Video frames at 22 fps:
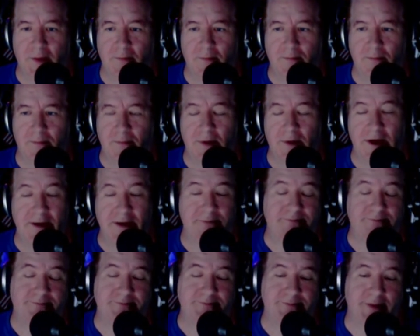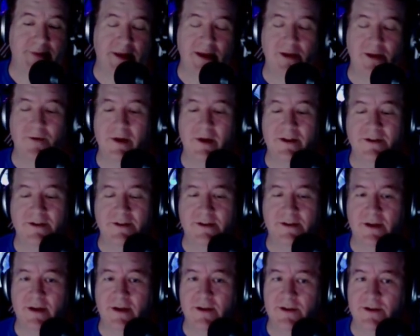But anyway, just
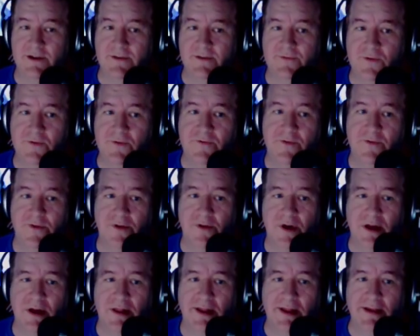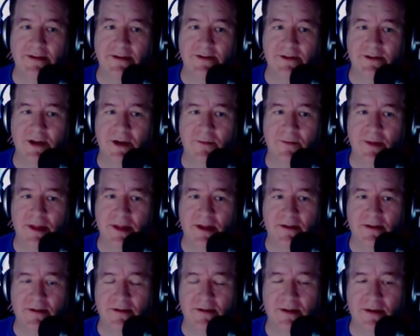food for thought, ladies and gentlemen.
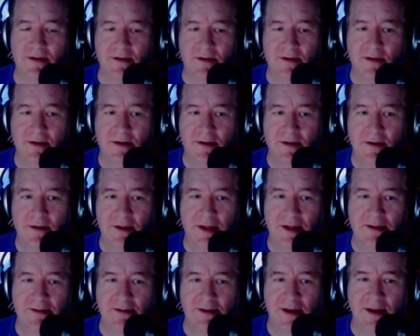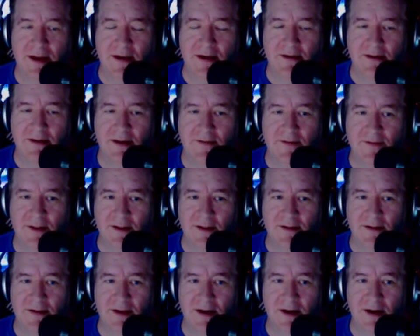That's the kind of stuff
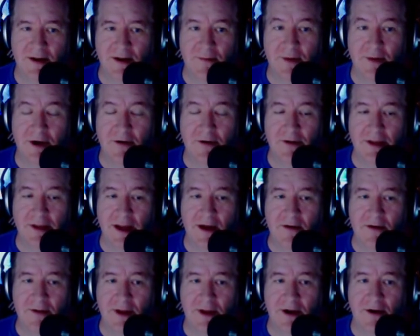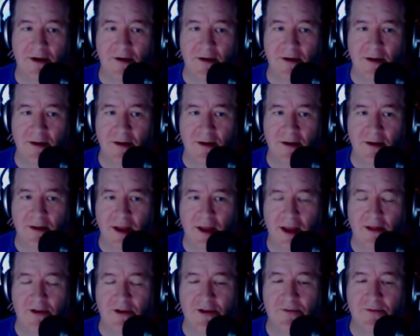that's apparently out there,
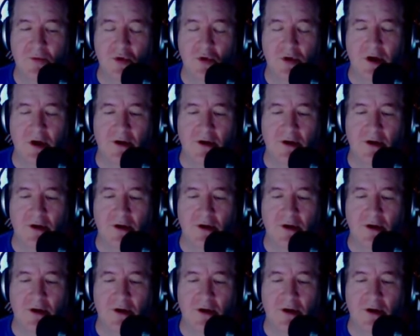and there's more out